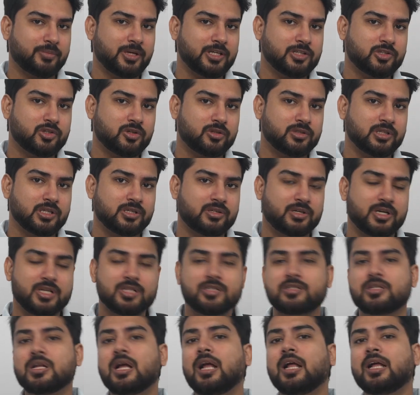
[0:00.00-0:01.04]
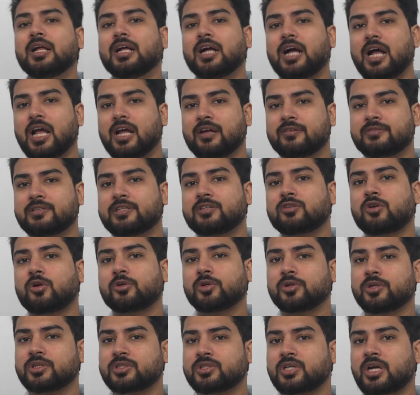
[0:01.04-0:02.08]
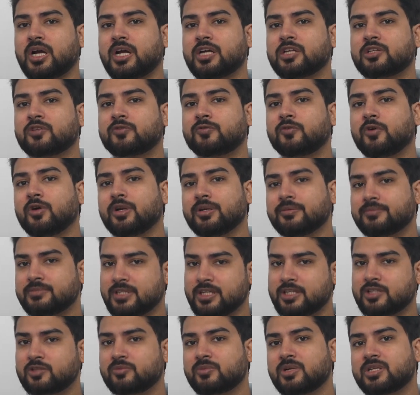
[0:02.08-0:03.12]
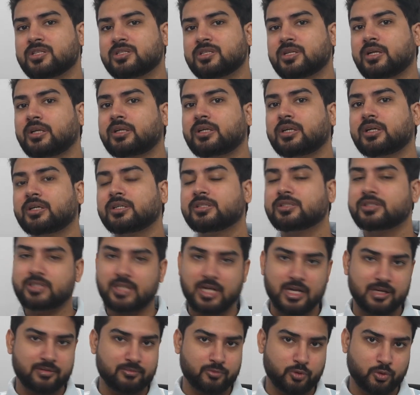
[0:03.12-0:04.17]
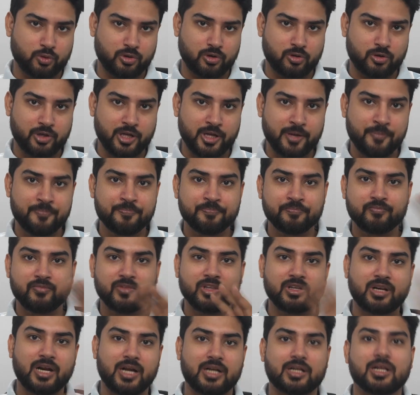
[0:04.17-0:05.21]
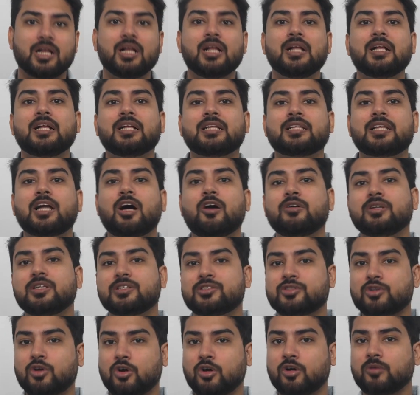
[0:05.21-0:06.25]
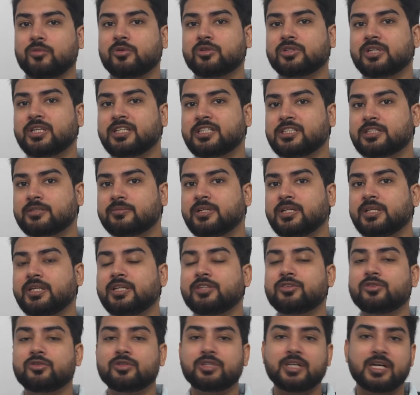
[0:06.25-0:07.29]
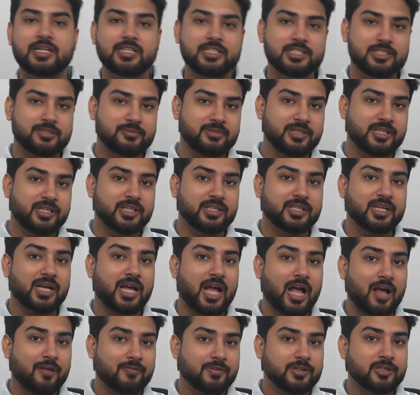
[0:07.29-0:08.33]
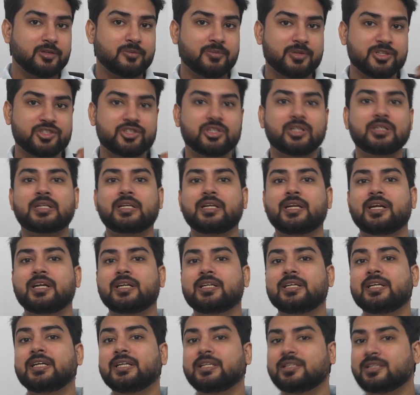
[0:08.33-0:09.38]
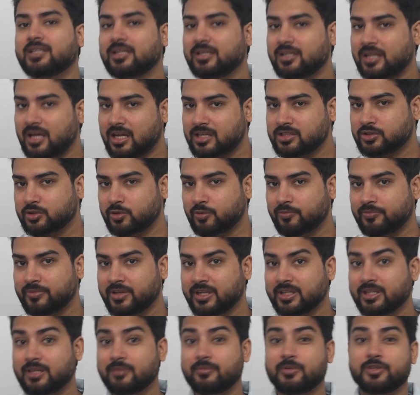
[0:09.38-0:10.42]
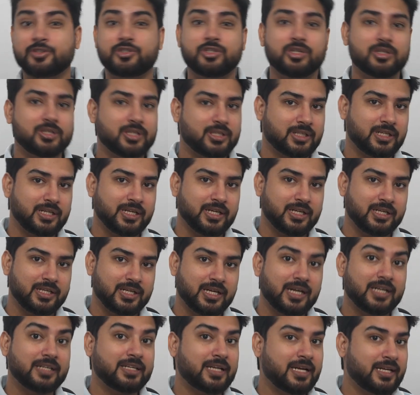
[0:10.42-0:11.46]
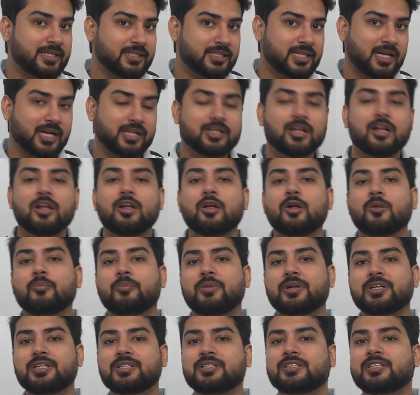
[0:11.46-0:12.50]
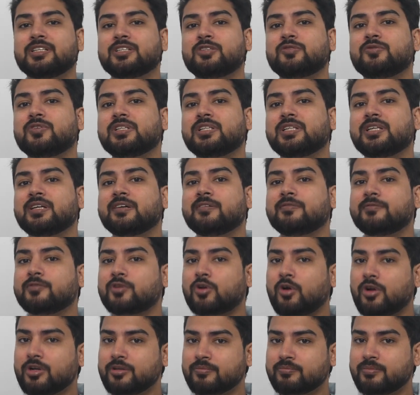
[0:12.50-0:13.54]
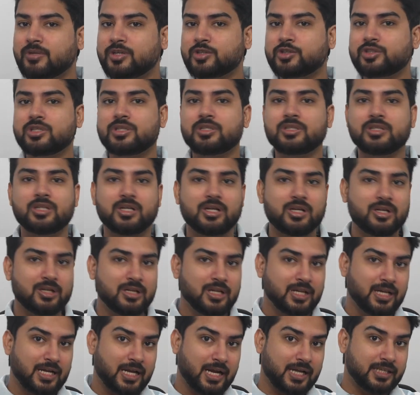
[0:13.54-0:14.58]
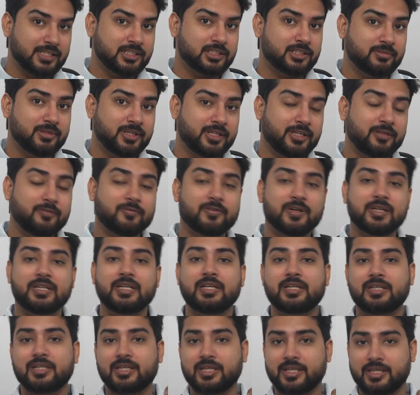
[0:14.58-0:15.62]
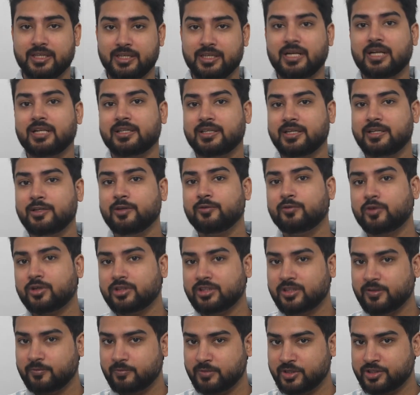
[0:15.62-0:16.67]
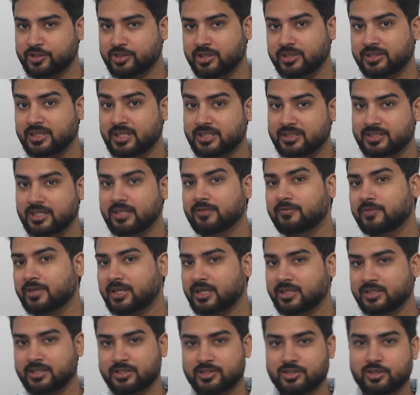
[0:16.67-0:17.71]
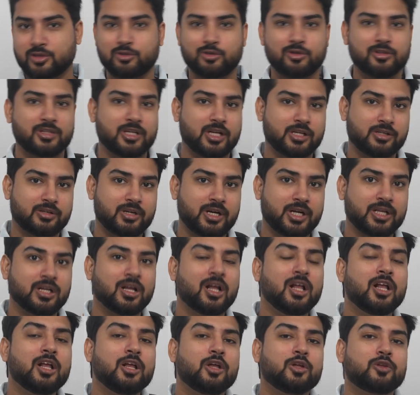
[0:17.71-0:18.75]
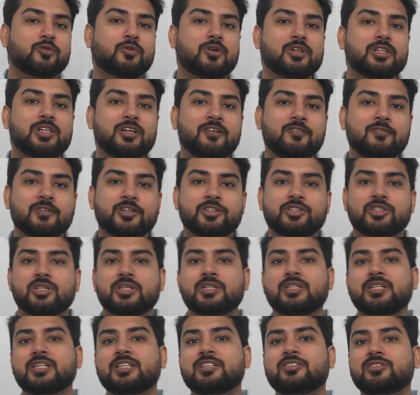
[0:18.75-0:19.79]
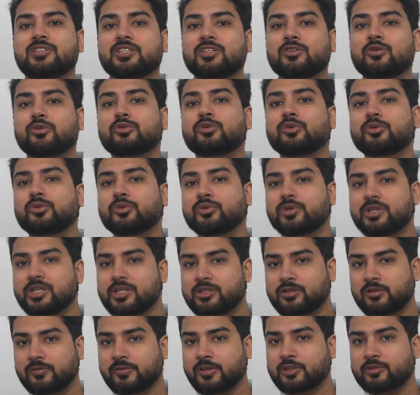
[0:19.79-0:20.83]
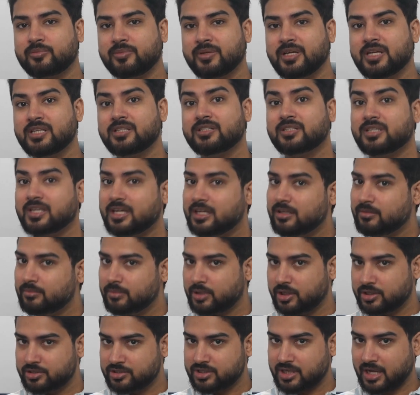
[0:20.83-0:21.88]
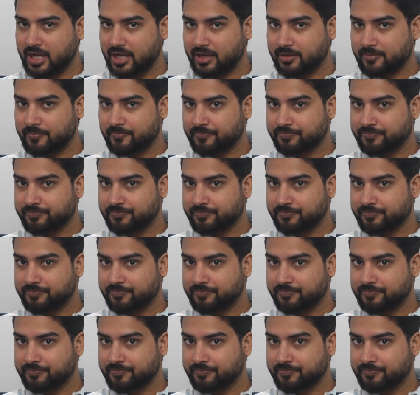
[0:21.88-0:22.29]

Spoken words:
based on the trends, I have seen Autodesk hires for 6 months interns and more. Okay, right. Now let's talk about the eligibility. So the eligibility, they haven't mentioned clearly in the last opening. They mentioned it clearly. I like that. But in this one, they have not mentioned the eligibility very clearly. I'll tell you what they've mentioned and then we can discuss on that, right? So what they've mentioned is 0 to 2 years of experience in MERNSTACK.